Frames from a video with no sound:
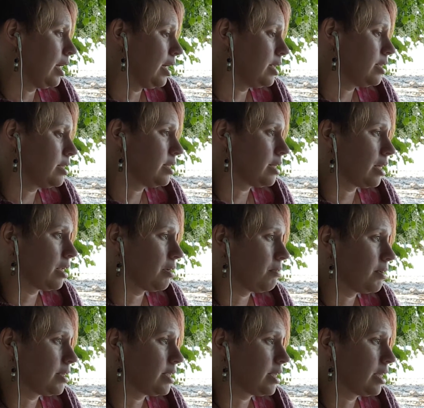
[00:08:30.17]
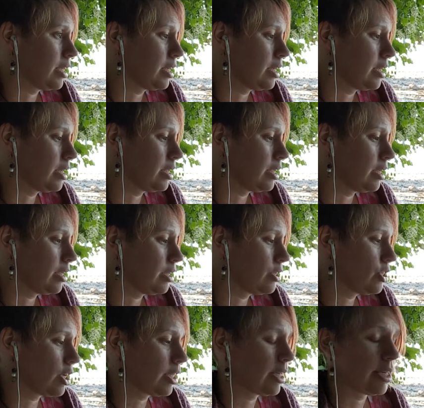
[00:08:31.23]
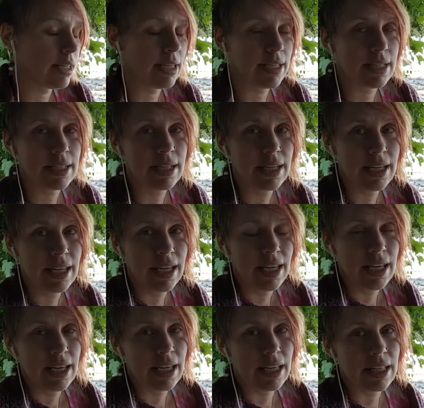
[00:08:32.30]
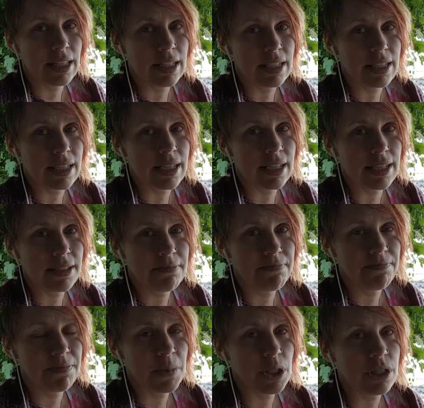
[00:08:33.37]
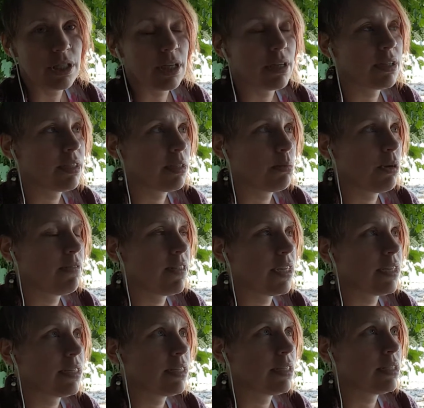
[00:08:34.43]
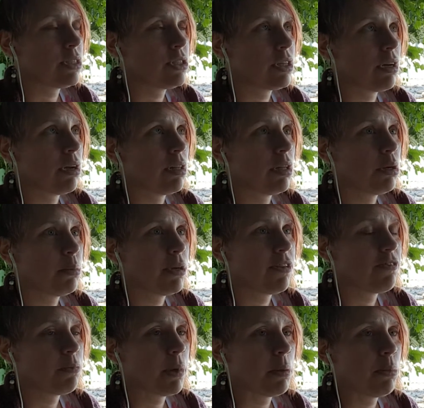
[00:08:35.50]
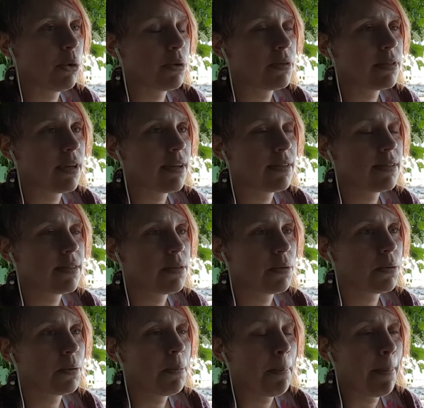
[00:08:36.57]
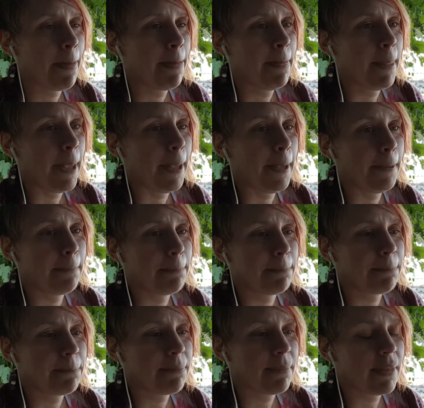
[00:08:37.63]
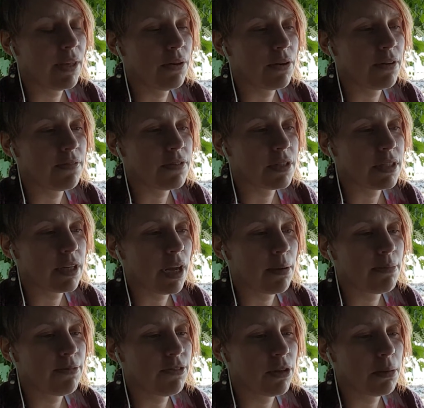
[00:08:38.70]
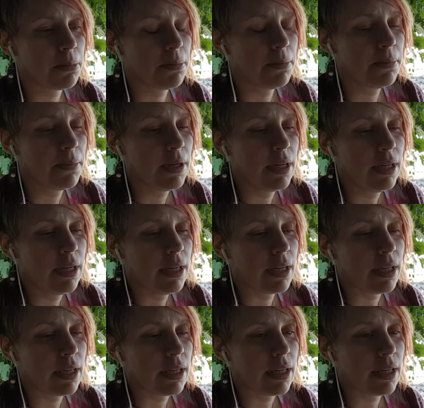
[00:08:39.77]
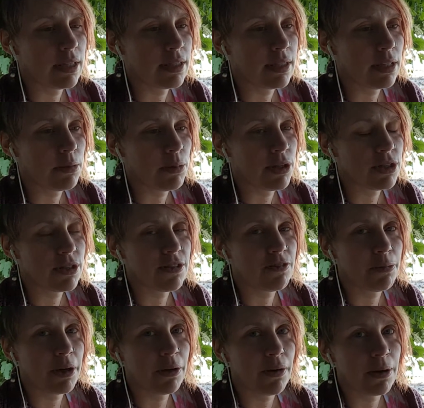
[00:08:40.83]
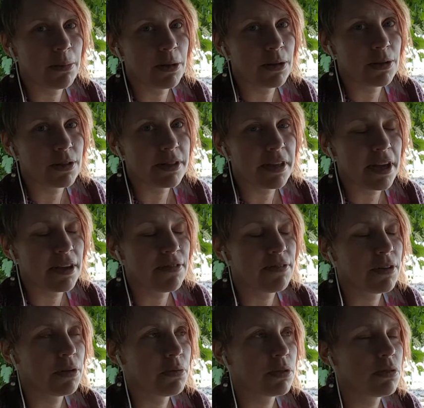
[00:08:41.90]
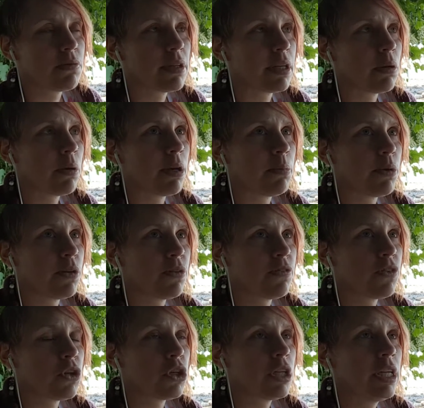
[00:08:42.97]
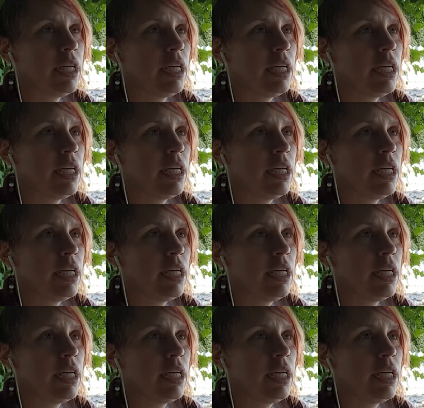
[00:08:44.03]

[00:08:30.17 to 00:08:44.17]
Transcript: I just thought I would check in and share some of this and share a little bit of my process. So, you know, I've just come from a celebration of my grandmother's life, and it was really quite beautiful.